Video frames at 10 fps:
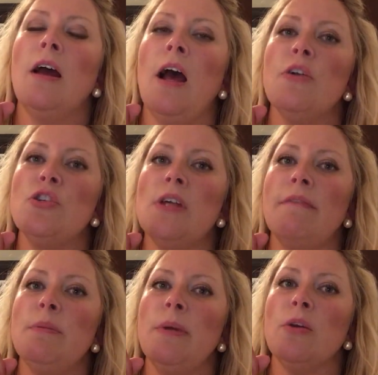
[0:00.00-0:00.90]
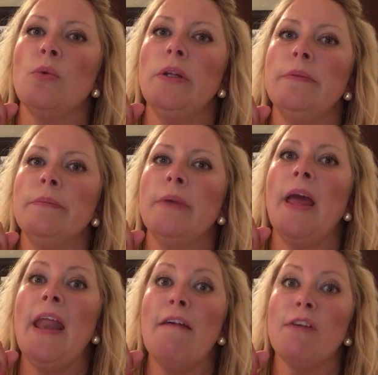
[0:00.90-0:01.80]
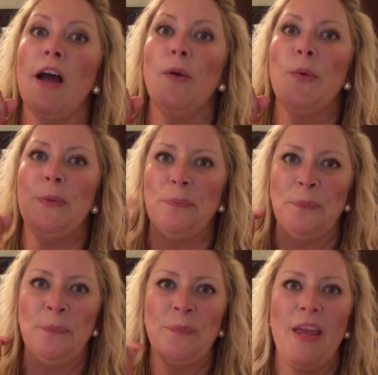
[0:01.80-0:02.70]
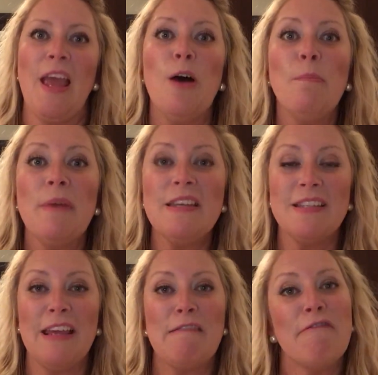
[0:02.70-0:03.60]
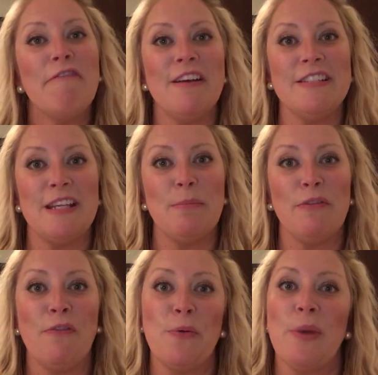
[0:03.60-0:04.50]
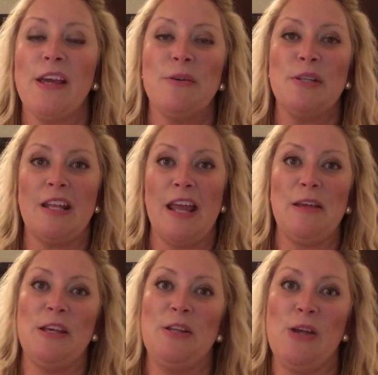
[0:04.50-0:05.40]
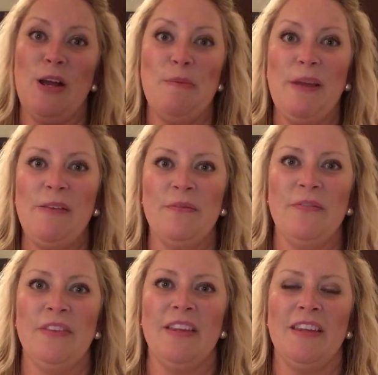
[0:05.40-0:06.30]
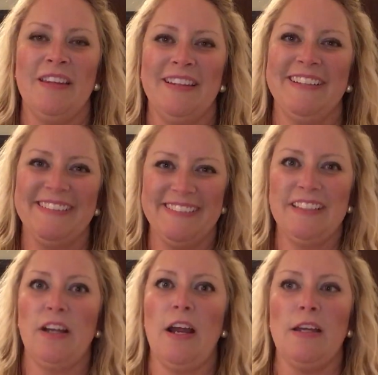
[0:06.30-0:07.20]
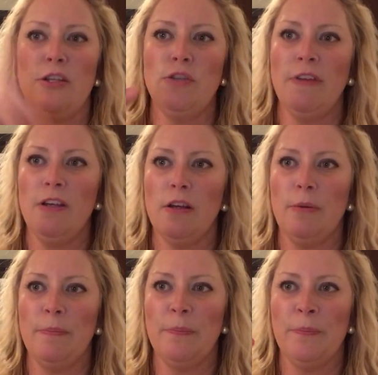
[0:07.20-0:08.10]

I'll just have to pick one. And I've got one. Help me sing Fuzzy before we go today. Can you help me? All right, get your finger up.